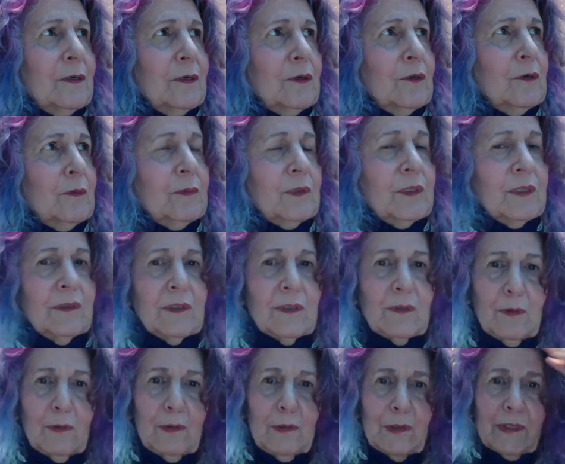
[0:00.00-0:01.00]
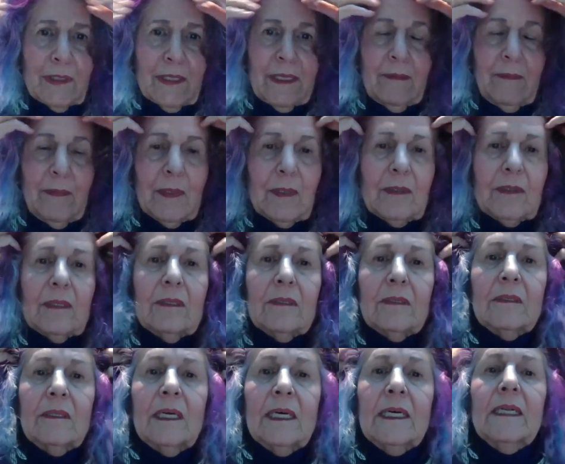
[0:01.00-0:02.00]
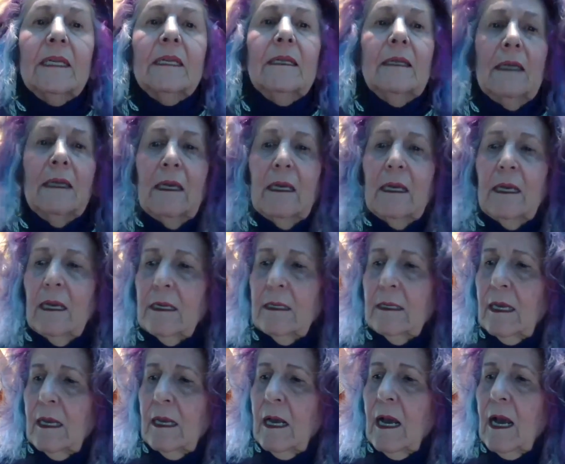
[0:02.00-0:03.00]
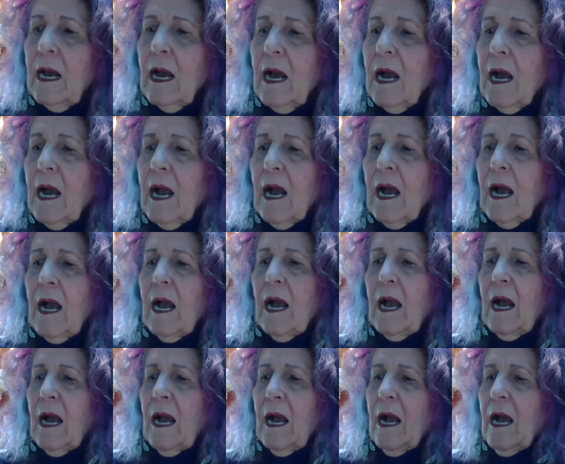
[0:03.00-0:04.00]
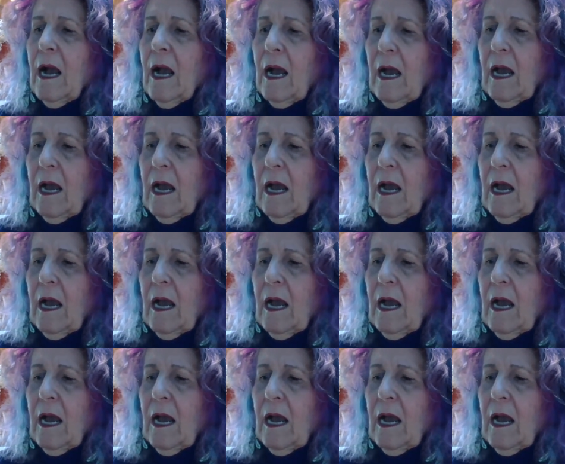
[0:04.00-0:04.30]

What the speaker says: the homes, the schools that he built to the light. I